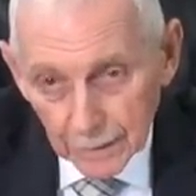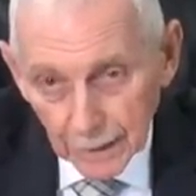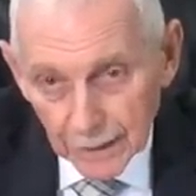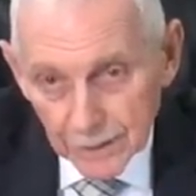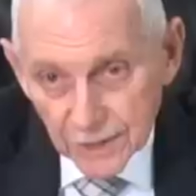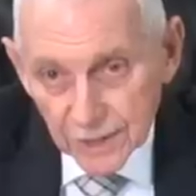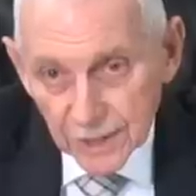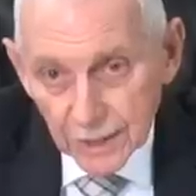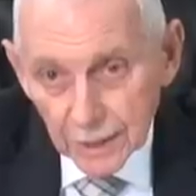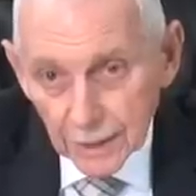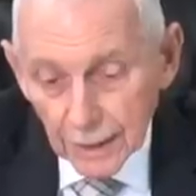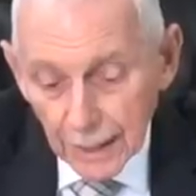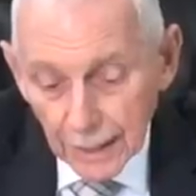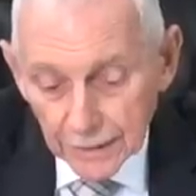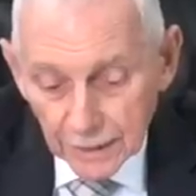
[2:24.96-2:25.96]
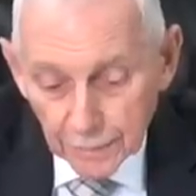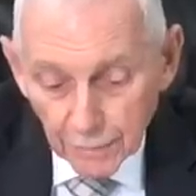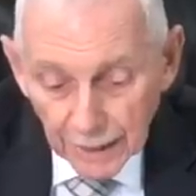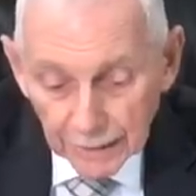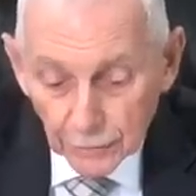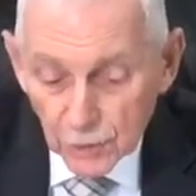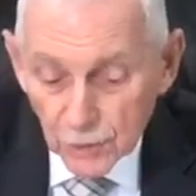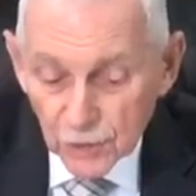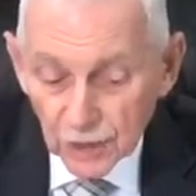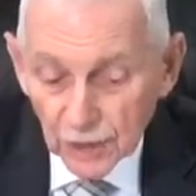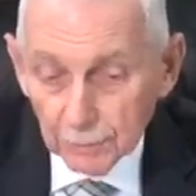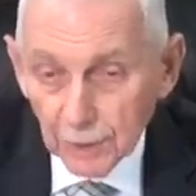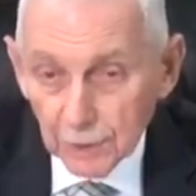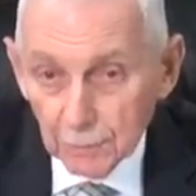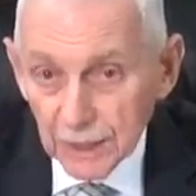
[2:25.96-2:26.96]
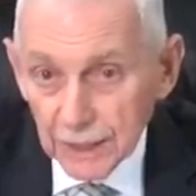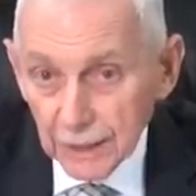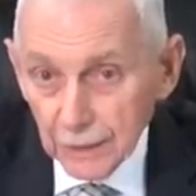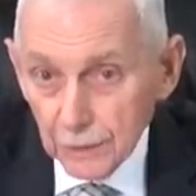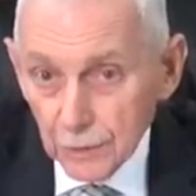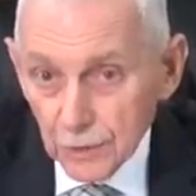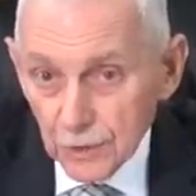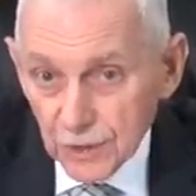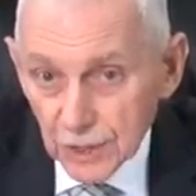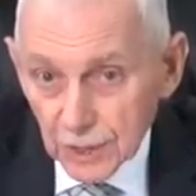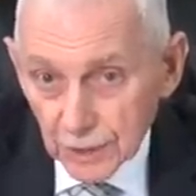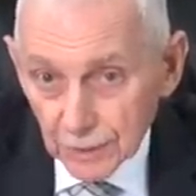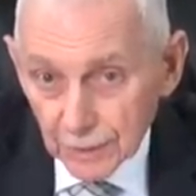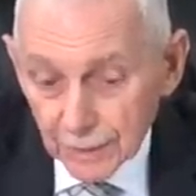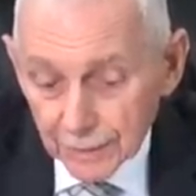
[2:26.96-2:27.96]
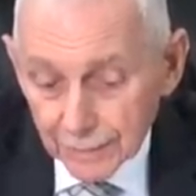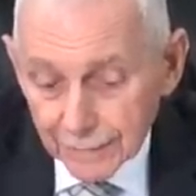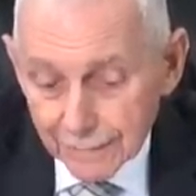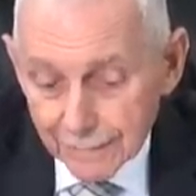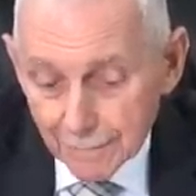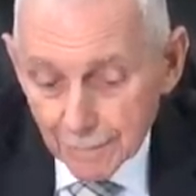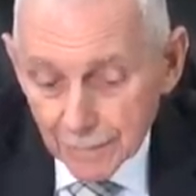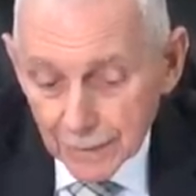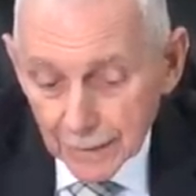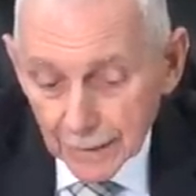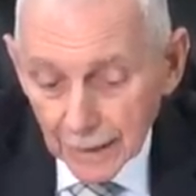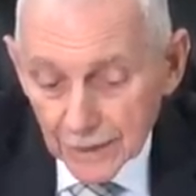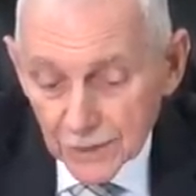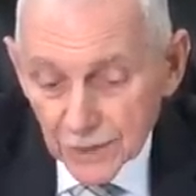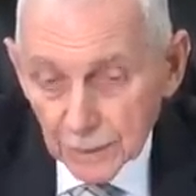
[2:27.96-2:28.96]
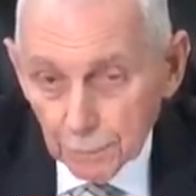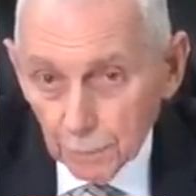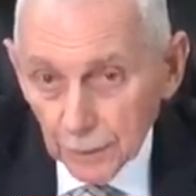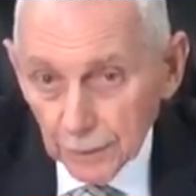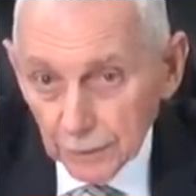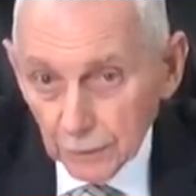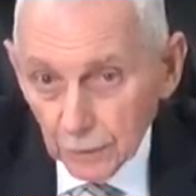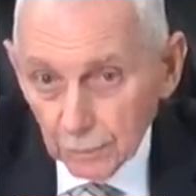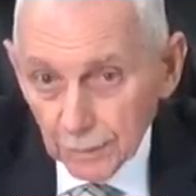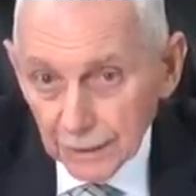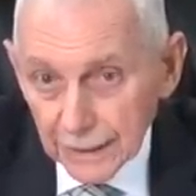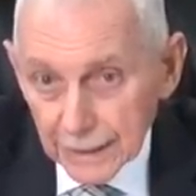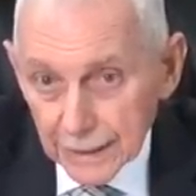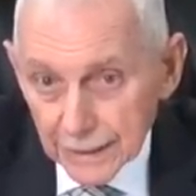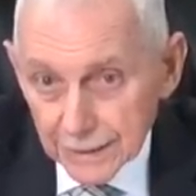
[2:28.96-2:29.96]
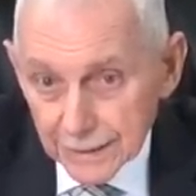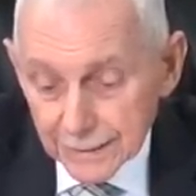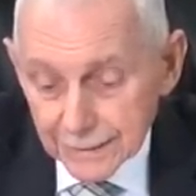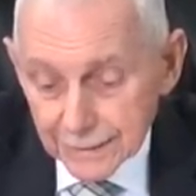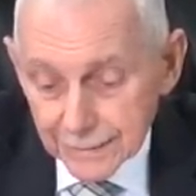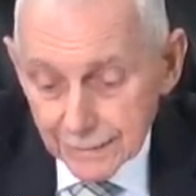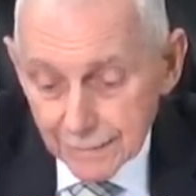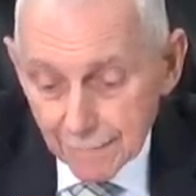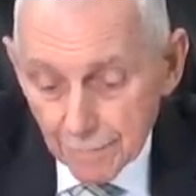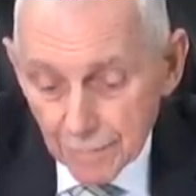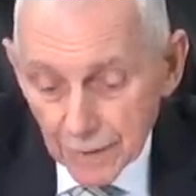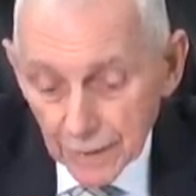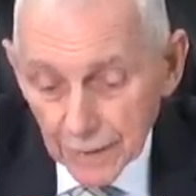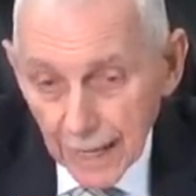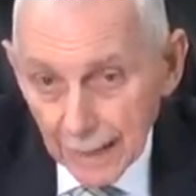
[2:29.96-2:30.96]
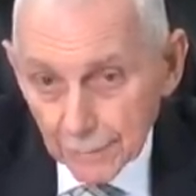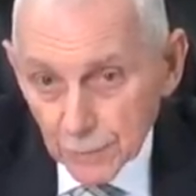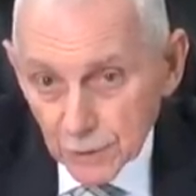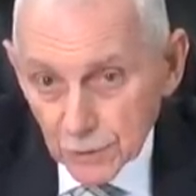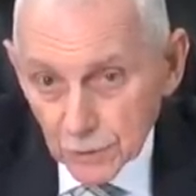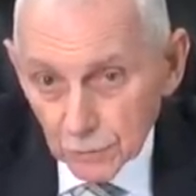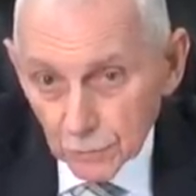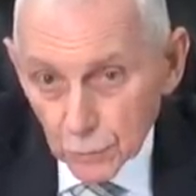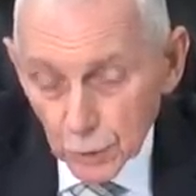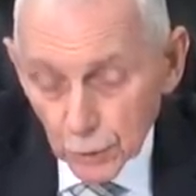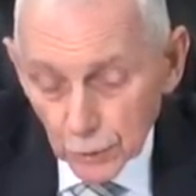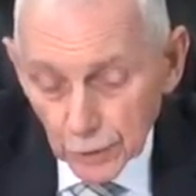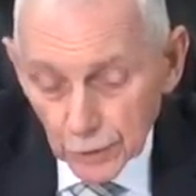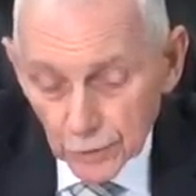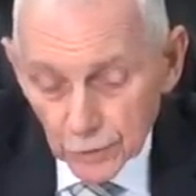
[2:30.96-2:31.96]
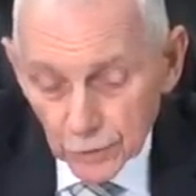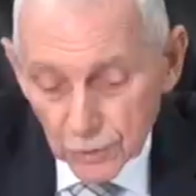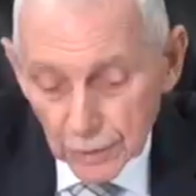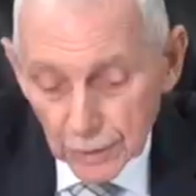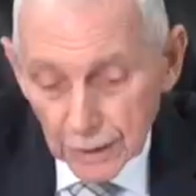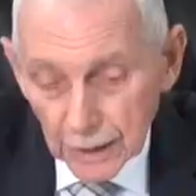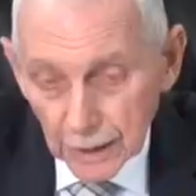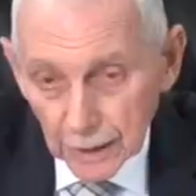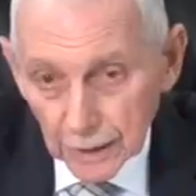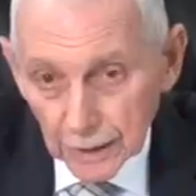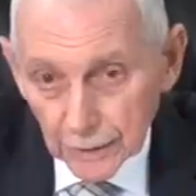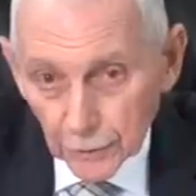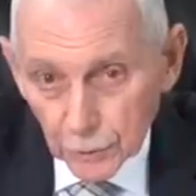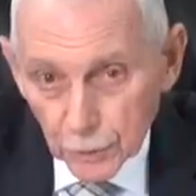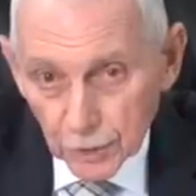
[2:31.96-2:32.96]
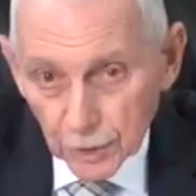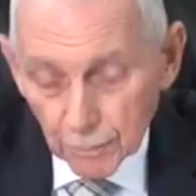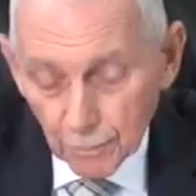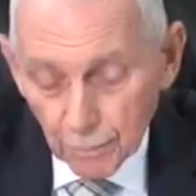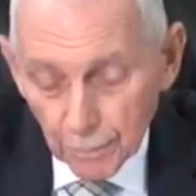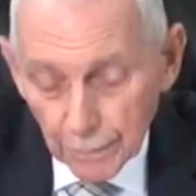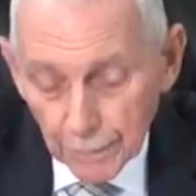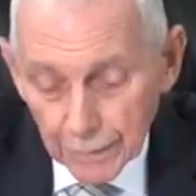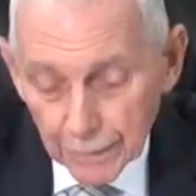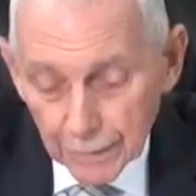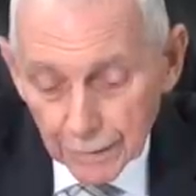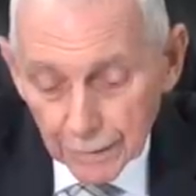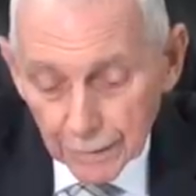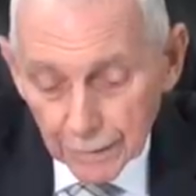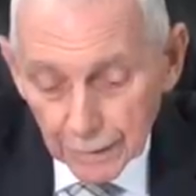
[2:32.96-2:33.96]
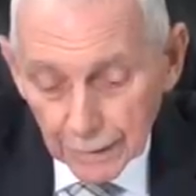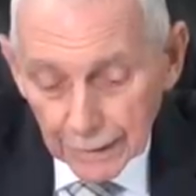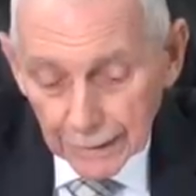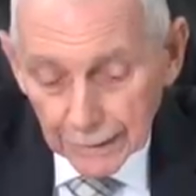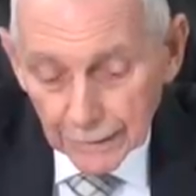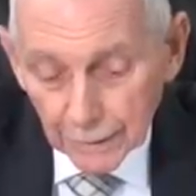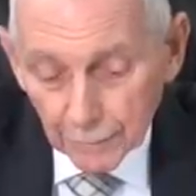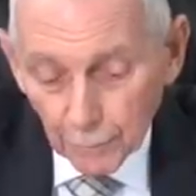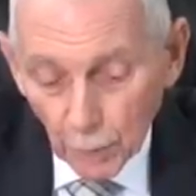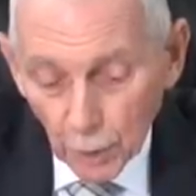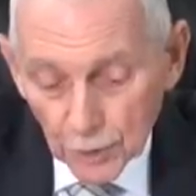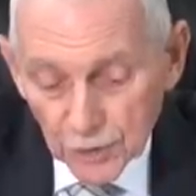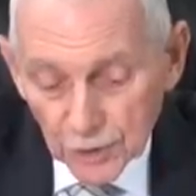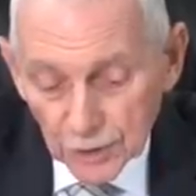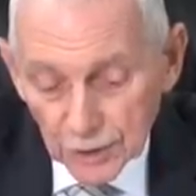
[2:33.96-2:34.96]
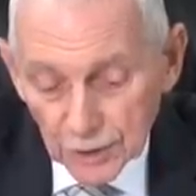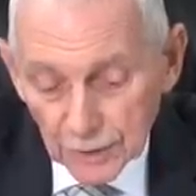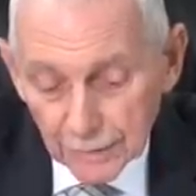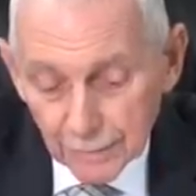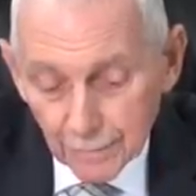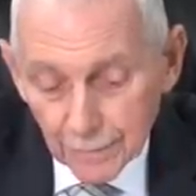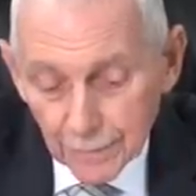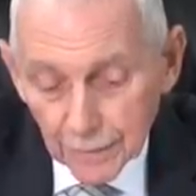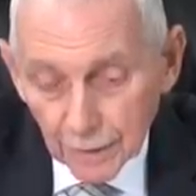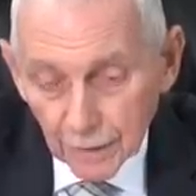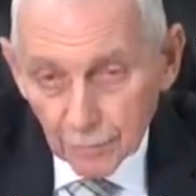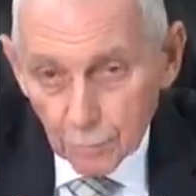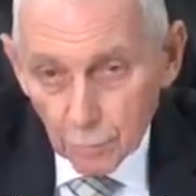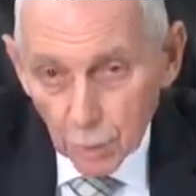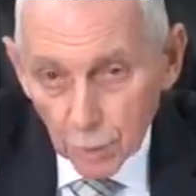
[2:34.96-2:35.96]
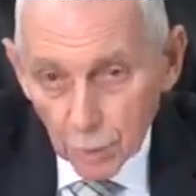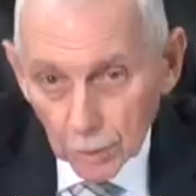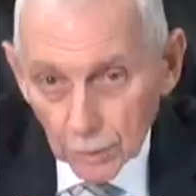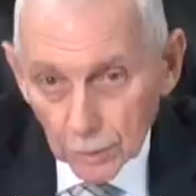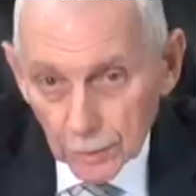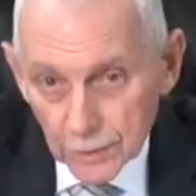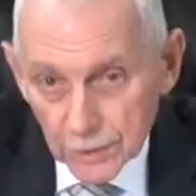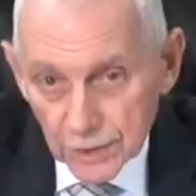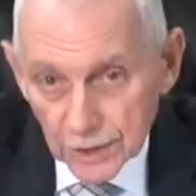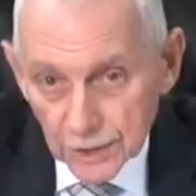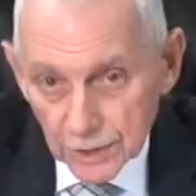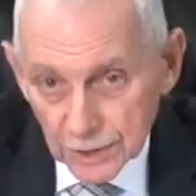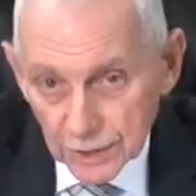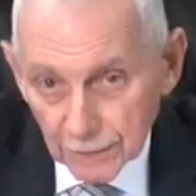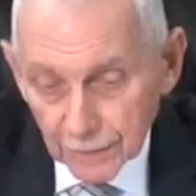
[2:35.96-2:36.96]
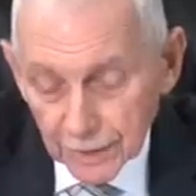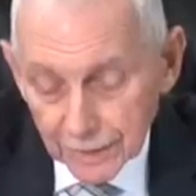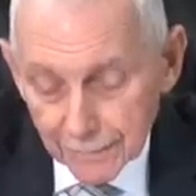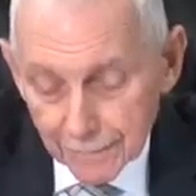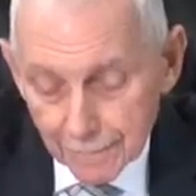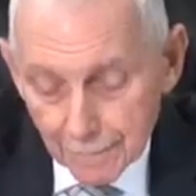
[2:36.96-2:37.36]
I see an anti-migrant sentiment beginning to seethe. I see political malaise, an absence of courage, leadership, and a paucity of moral sensitivity.